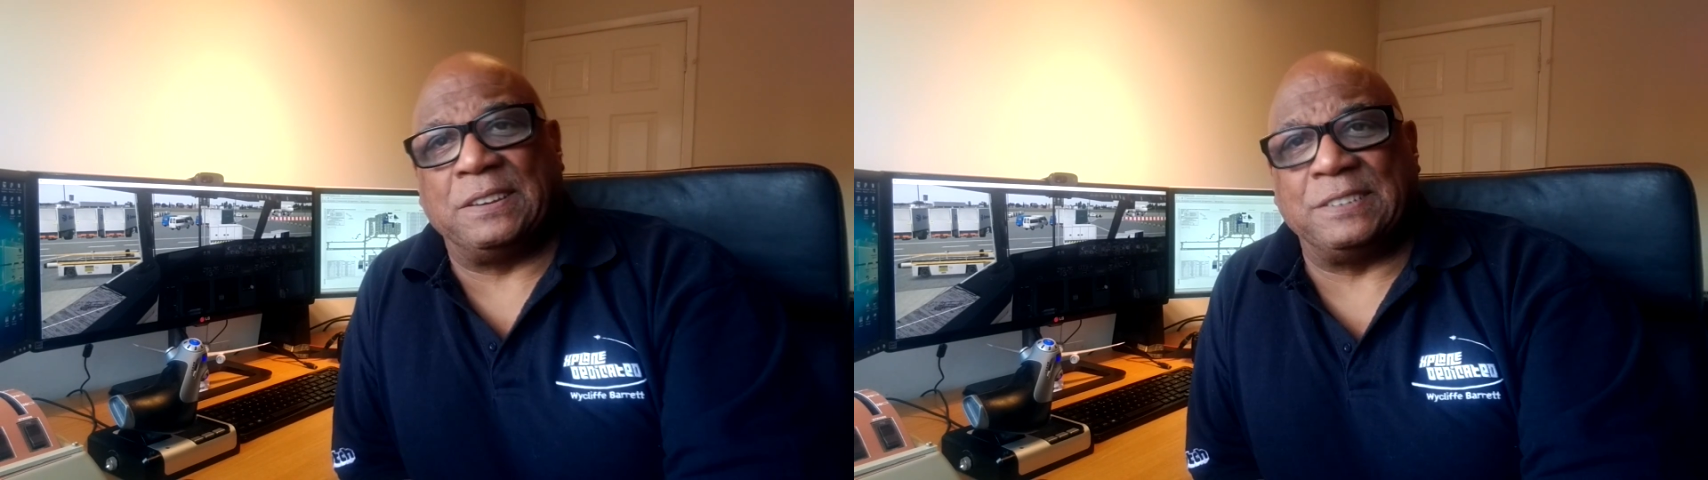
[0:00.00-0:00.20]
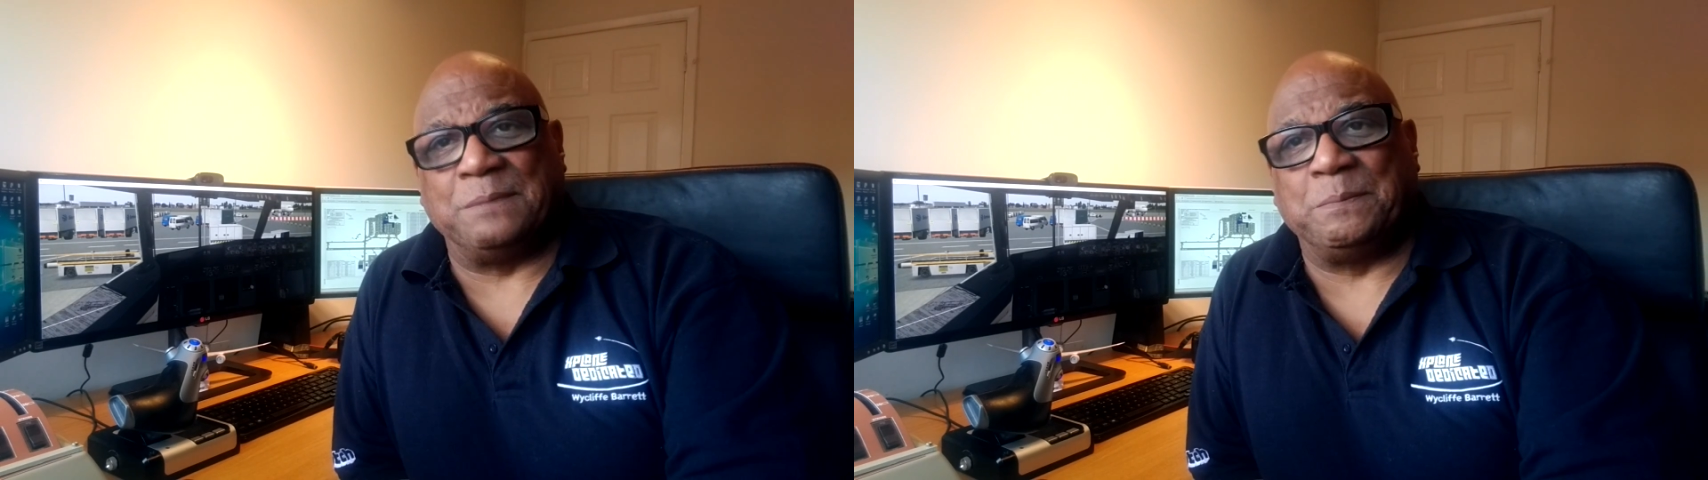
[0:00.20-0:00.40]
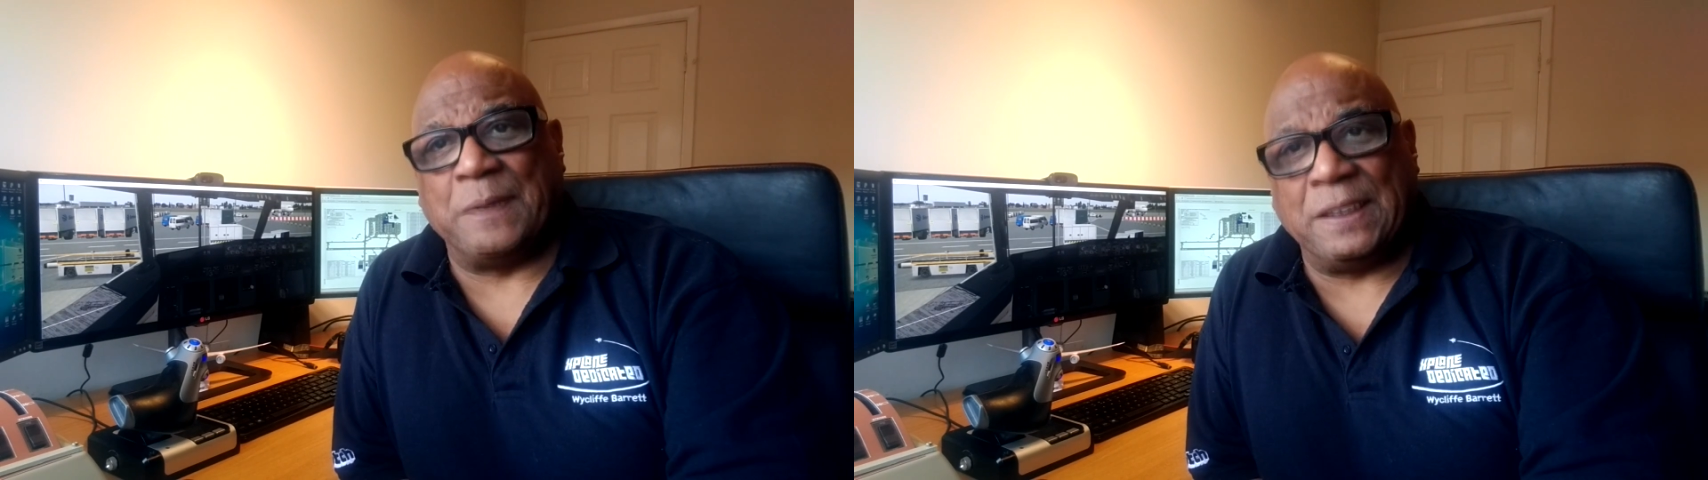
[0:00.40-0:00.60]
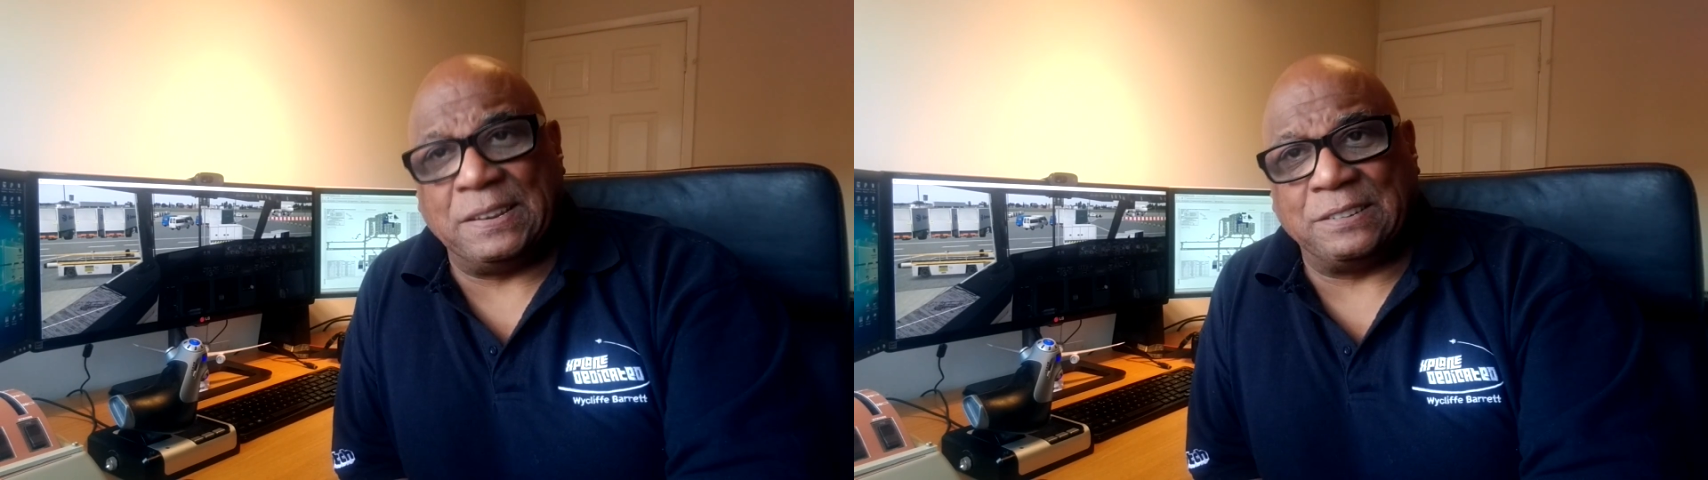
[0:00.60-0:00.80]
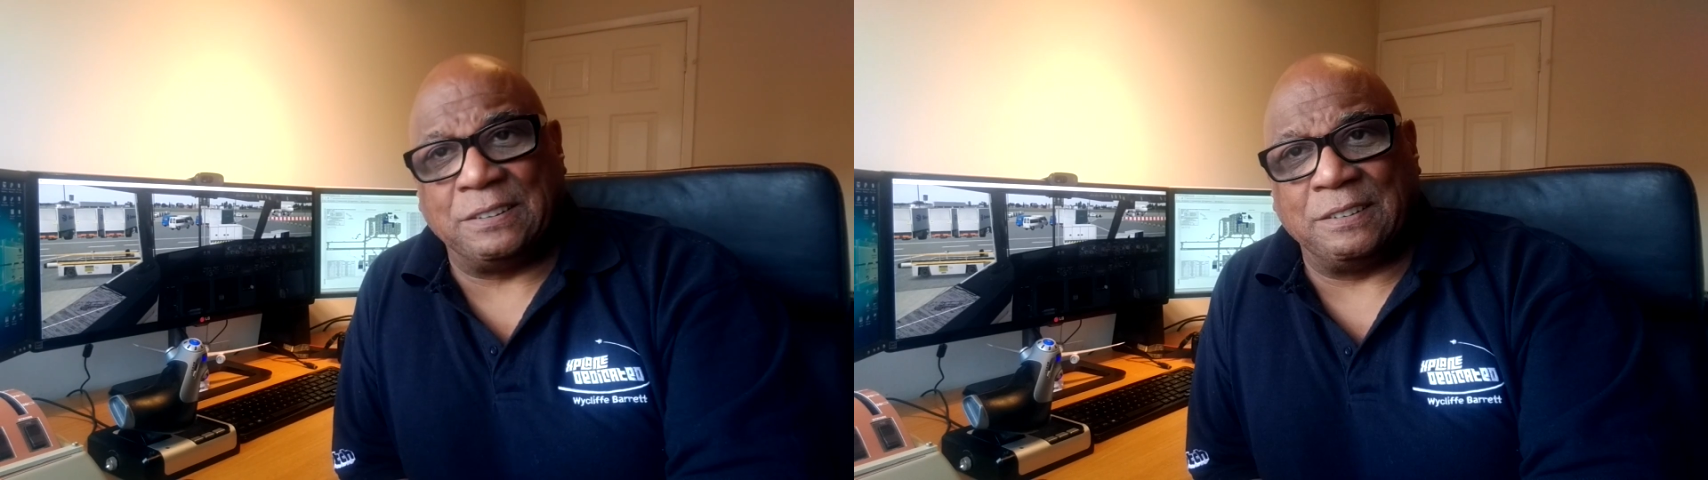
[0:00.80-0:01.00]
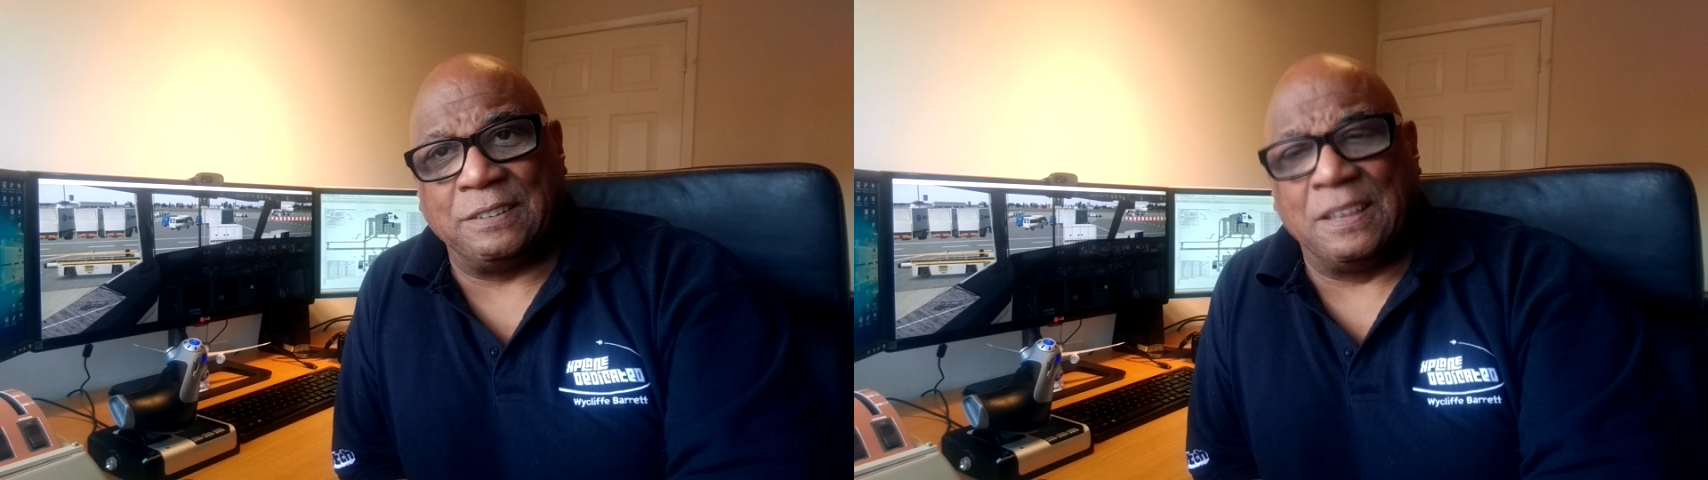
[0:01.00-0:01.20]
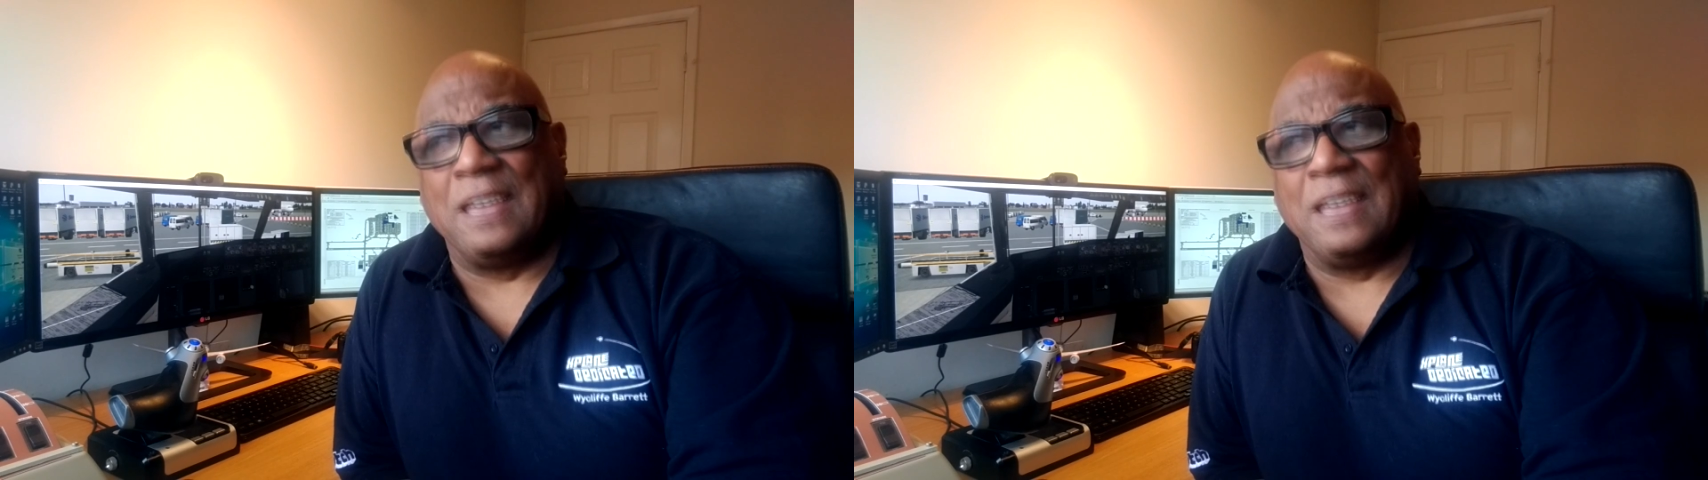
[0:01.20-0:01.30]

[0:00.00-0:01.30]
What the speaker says: is in beta